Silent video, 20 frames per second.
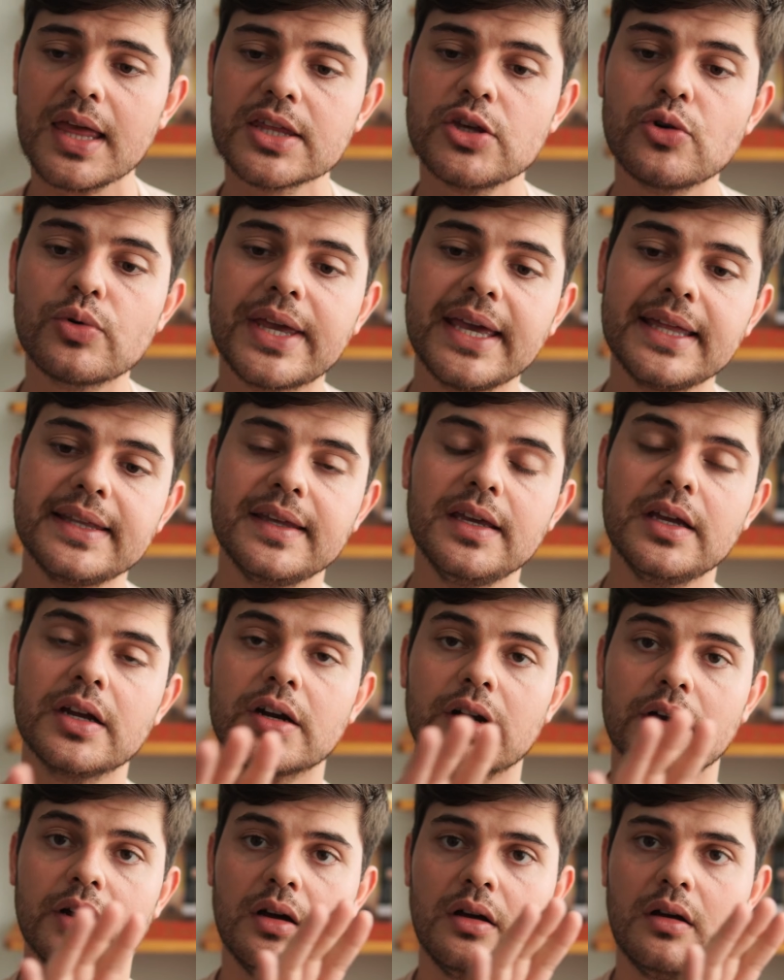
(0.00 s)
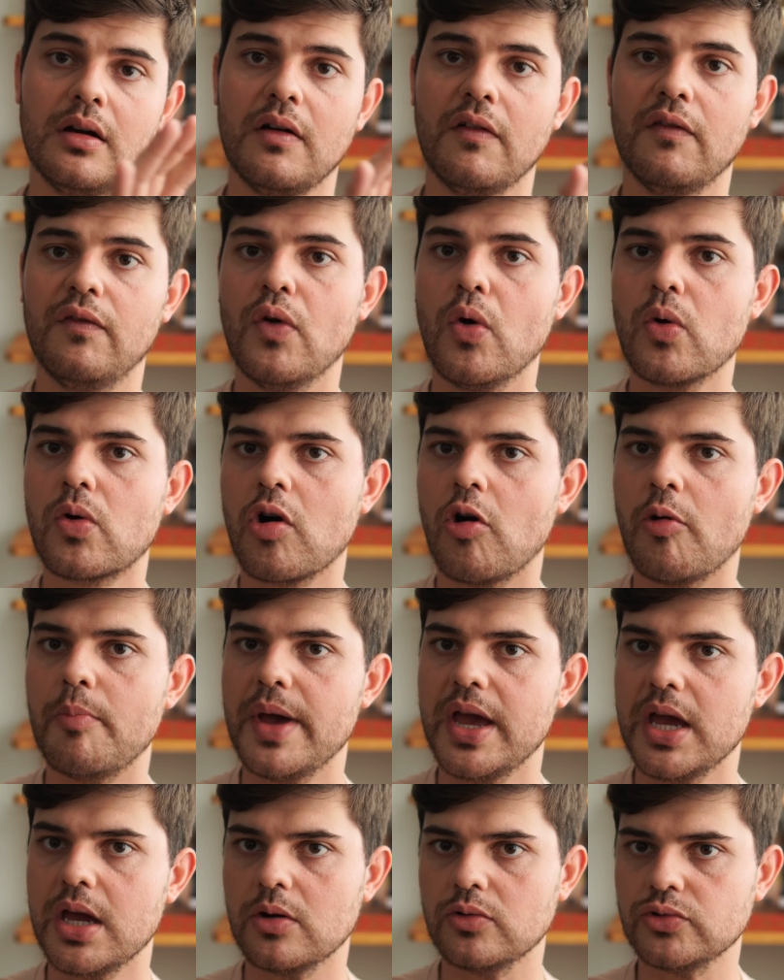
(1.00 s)
You can hear vocal
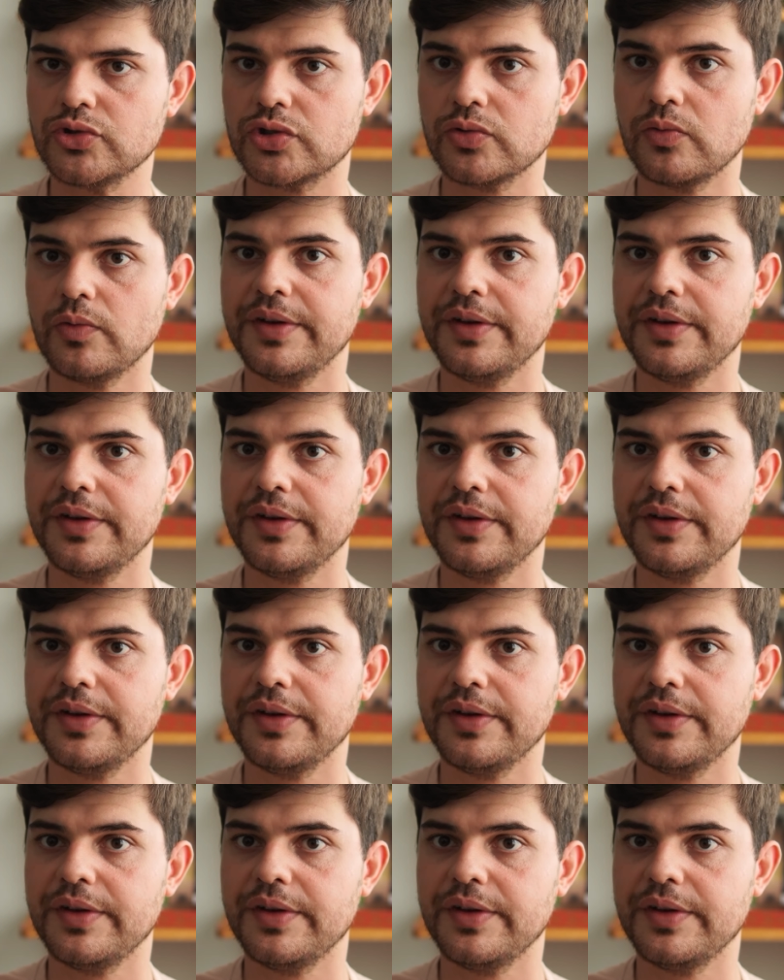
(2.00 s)
males